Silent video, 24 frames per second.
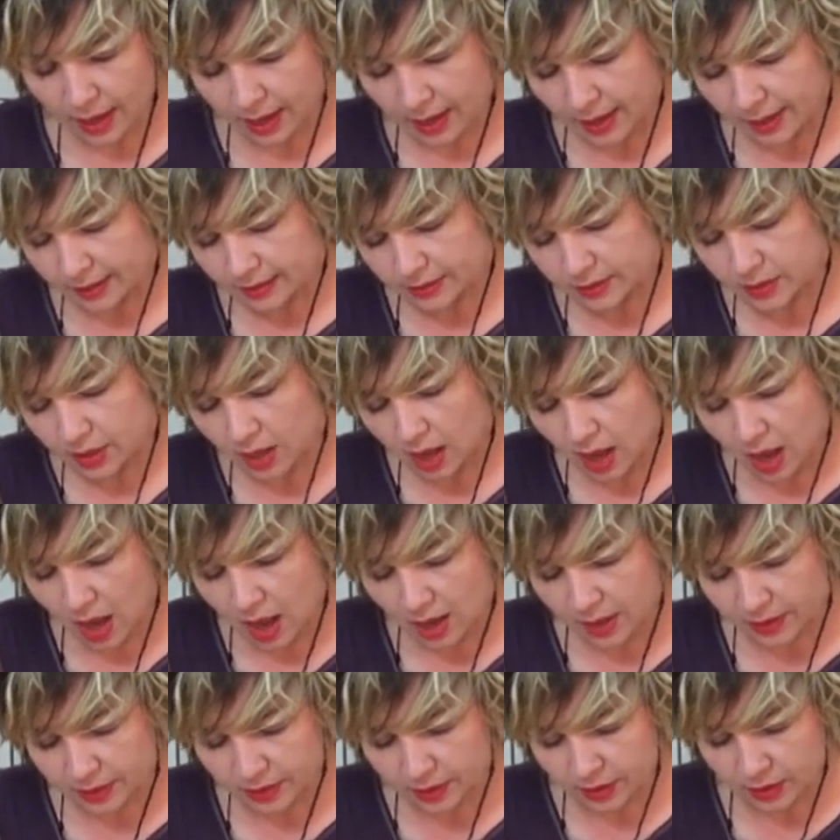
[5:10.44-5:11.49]
And
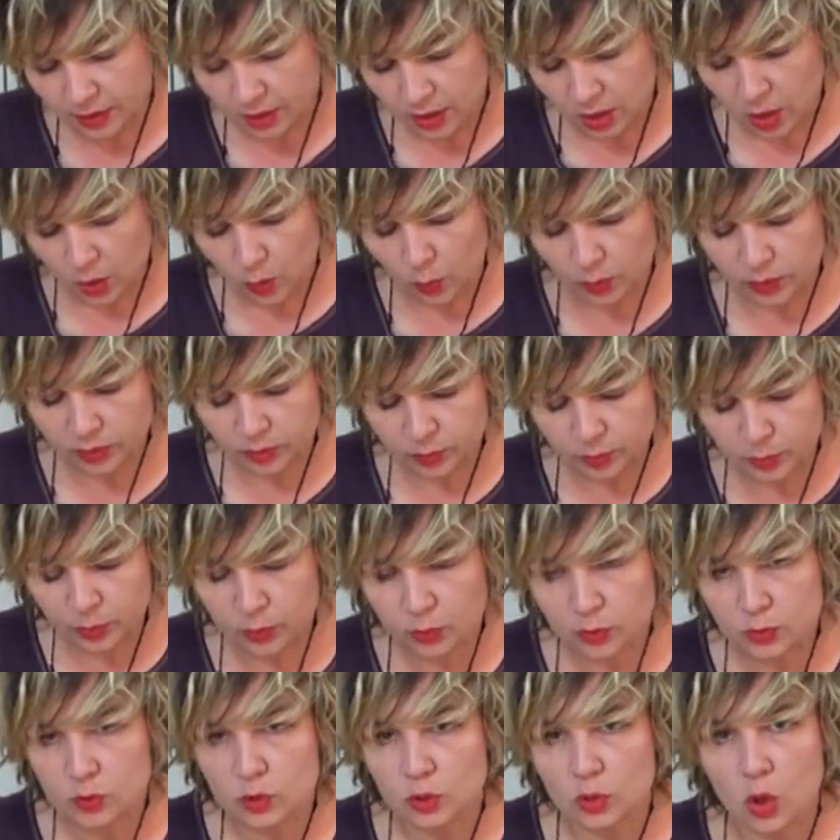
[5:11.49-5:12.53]
honey will
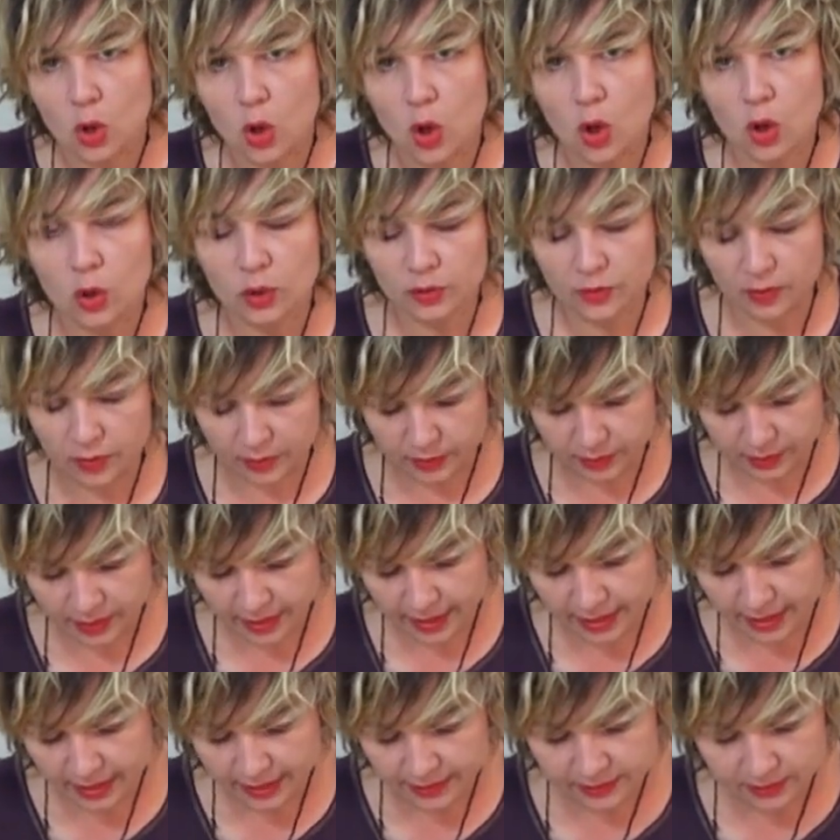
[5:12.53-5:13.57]
boost all the
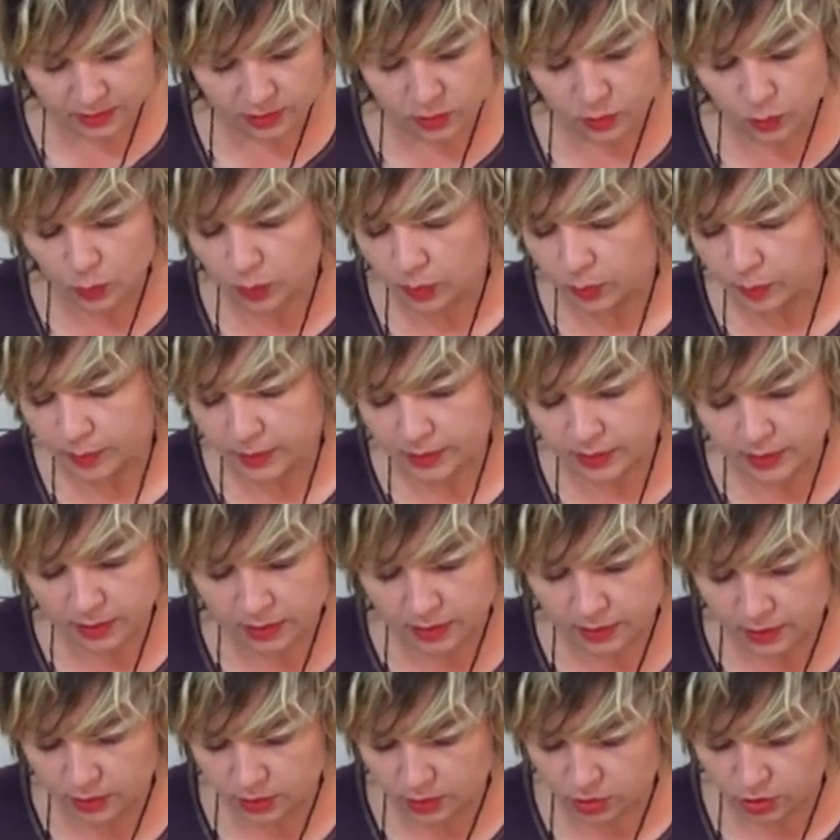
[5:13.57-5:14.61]
taste. It will be
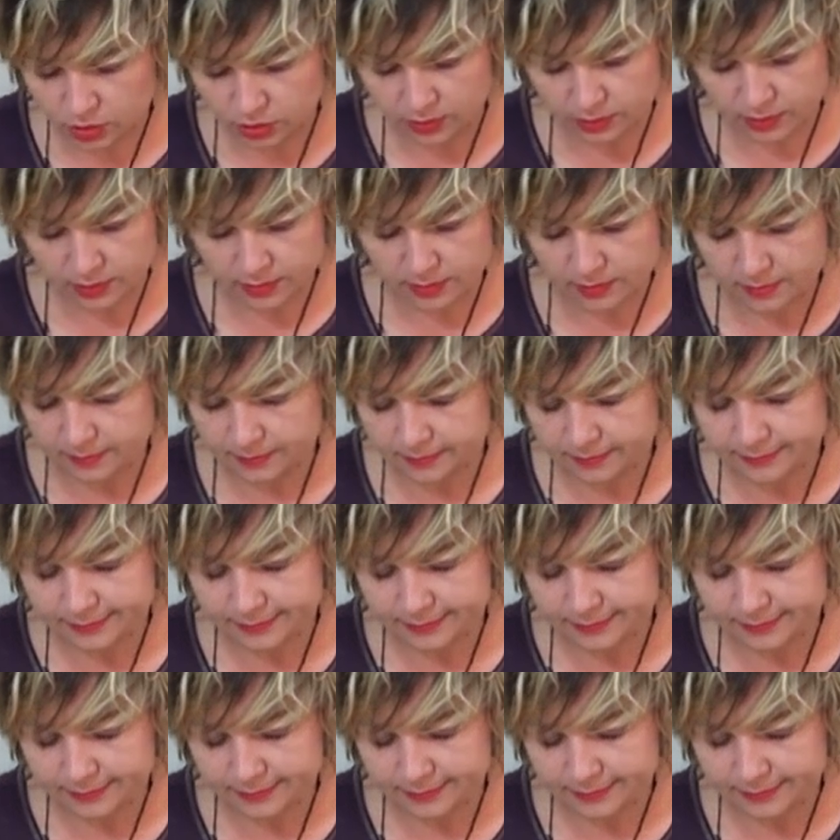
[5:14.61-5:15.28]
delicious.